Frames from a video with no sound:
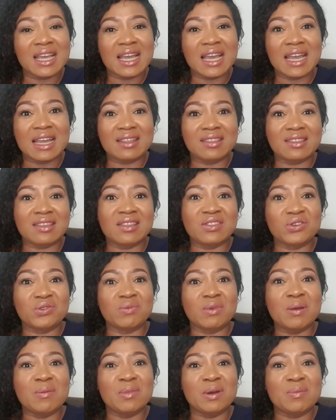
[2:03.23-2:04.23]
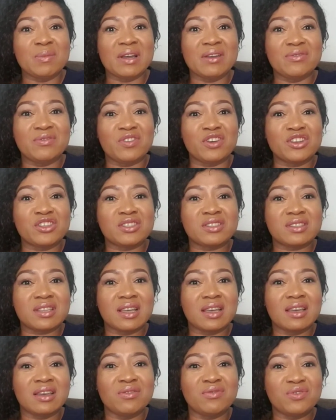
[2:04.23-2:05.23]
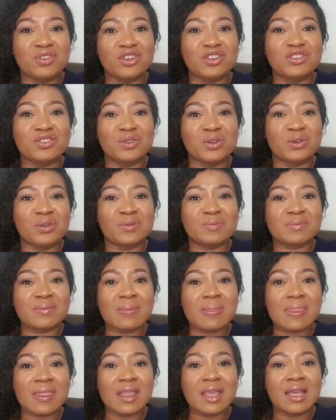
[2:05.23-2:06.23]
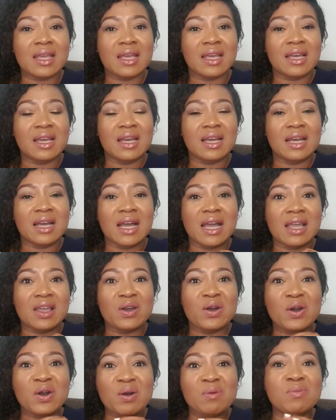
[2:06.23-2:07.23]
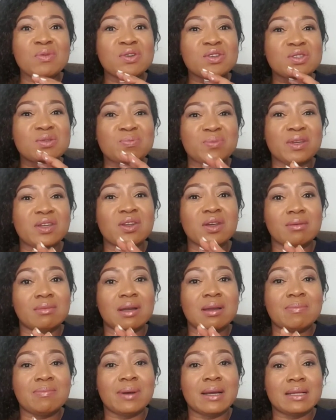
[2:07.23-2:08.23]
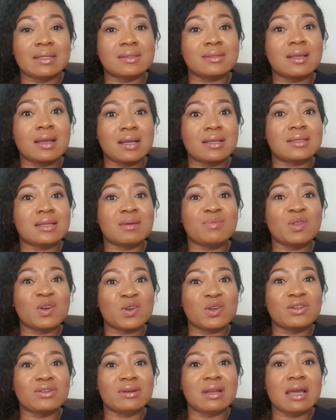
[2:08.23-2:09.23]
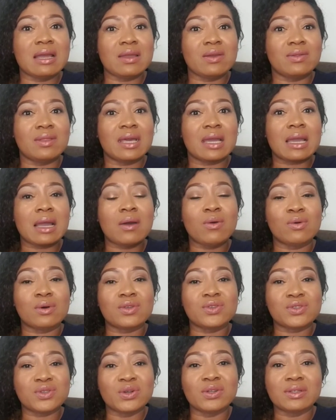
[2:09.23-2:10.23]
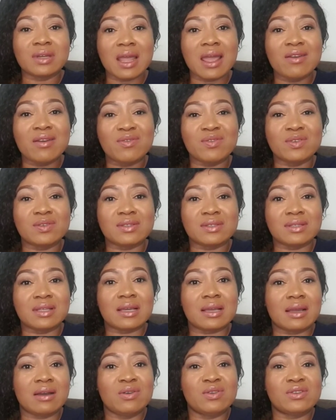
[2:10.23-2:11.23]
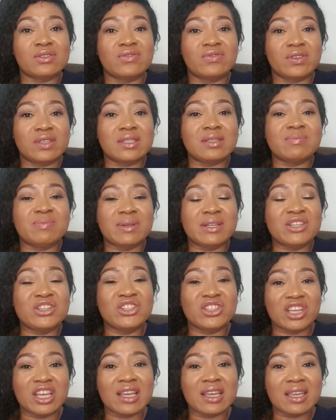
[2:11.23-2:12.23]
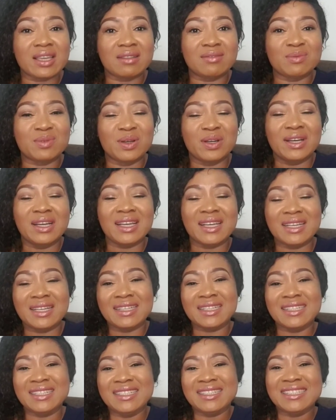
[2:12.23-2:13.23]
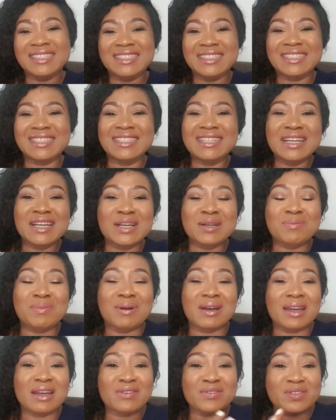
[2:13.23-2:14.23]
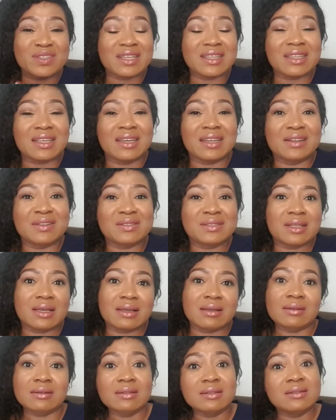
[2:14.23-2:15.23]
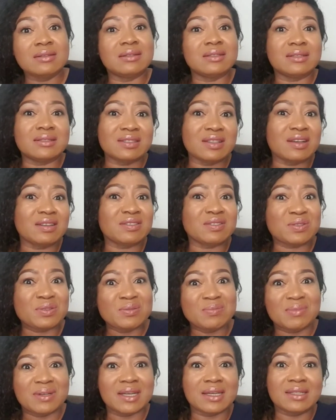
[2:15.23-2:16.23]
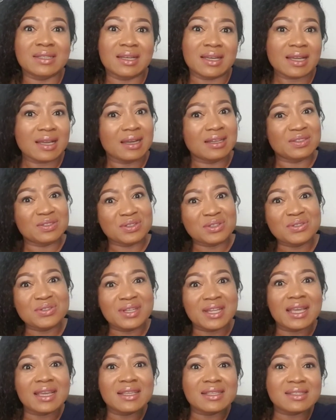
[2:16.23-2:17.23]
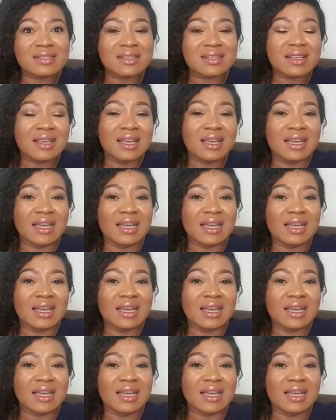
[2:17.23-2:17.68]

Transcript: I did remember my first video. I almost peed on my pants. Guys, I'm not gonna lie to you. Like, I was so nervous. Like, I was visibly shaking. But after that, I was like, oh, it's not too bad. I can do this.